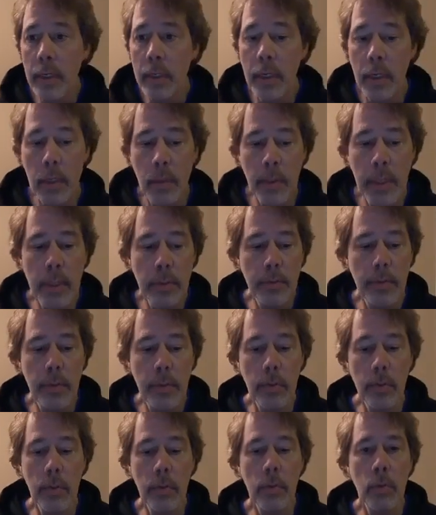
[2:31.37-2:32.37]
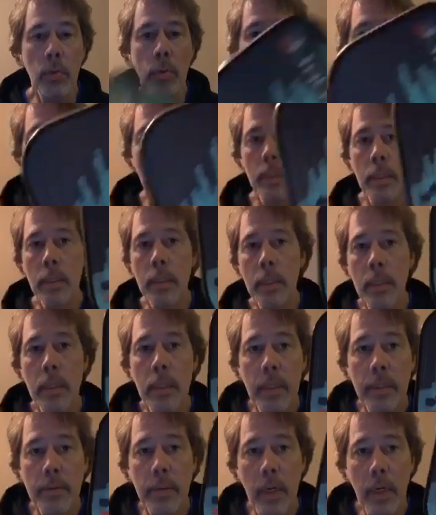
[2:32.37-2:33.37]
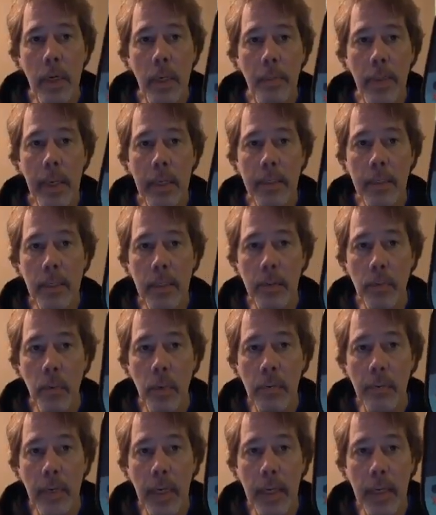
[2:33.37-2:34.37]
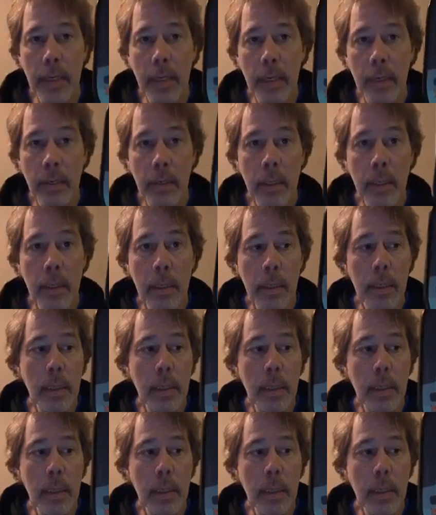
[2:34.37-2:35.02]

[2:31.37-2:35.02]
going to talk about this one right here.